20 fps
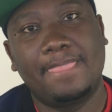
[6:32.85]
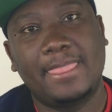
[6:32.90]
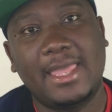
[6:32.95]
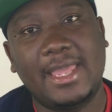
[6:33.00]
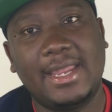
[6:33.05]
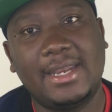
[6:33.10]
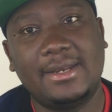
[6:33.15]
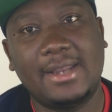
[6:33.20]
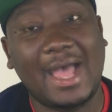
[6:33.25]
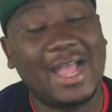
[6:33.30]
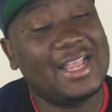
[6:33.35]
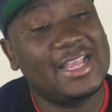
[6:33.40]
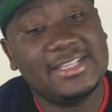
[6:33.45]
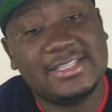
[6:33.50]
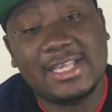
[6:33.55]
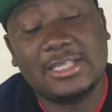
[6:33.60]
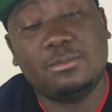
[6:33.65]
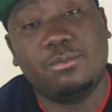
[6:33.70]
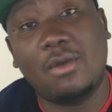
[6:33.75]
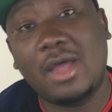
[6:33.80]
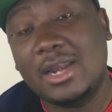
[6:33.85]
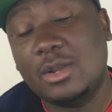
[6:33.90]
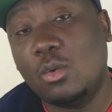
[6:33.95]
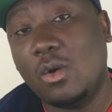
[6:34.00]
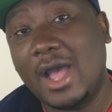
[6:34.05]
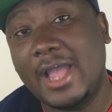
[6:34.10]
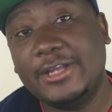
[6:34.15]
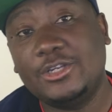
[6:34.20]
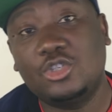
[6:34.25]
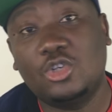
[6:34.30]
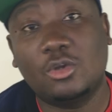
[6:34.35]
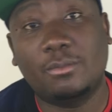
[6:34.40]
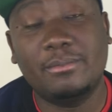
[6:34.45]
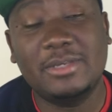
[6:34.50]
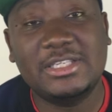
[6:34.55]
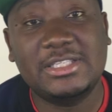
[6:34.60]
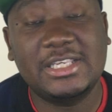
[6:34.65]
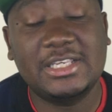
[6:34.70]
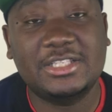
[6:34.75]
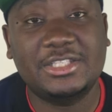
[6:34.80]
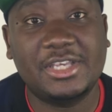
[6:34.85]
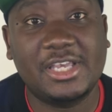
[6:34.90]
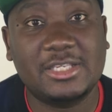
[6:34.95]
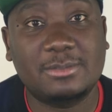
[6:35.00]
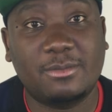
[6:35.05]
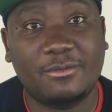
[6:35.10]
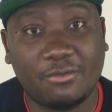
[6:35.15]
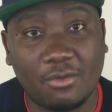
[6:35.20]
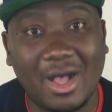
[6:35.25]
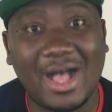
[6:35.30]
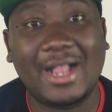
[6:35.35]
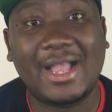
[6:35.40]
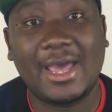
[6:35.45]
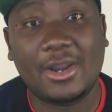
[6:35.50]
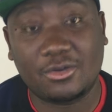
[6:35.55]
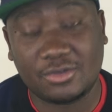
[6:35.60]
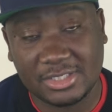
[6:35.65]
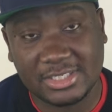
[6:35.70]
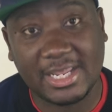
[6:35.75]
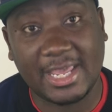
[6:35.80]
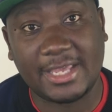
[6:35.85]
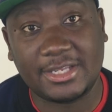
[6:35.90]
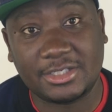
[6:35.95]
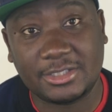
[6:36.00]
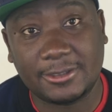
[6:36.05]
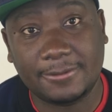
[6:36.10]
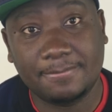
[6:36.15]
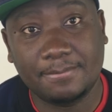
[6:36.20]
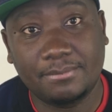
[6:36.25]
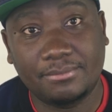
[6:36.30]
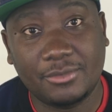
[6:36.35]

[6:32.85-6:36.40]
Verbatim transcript: and I guess that's probably why it took me six years before I got on stage,